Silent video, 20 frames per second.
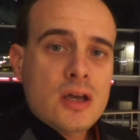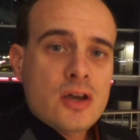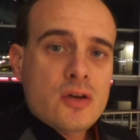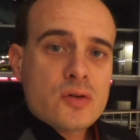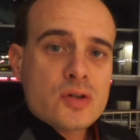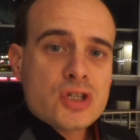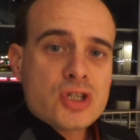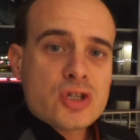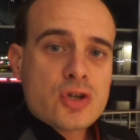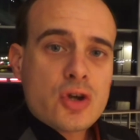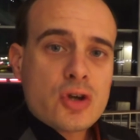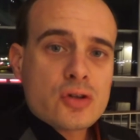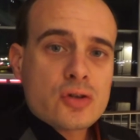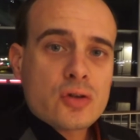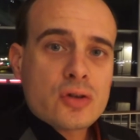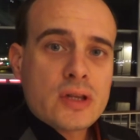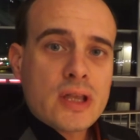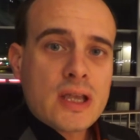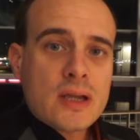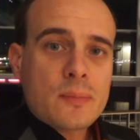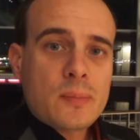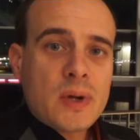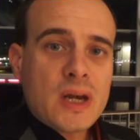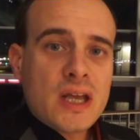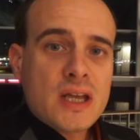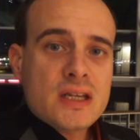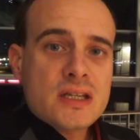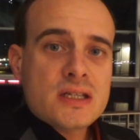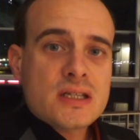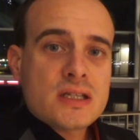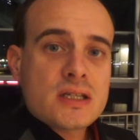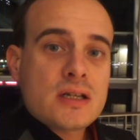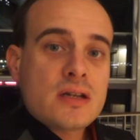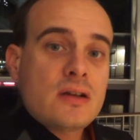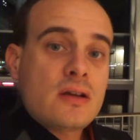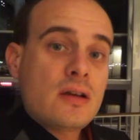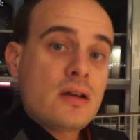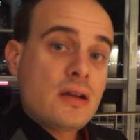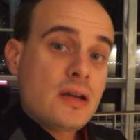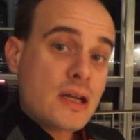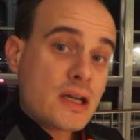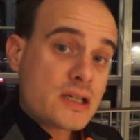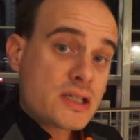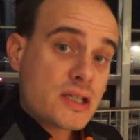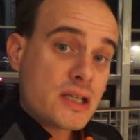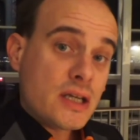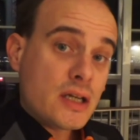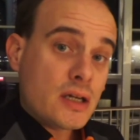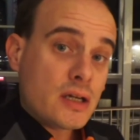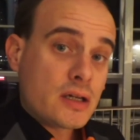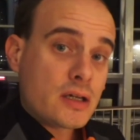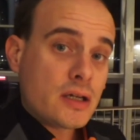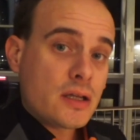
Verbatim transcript: which is going to take place next year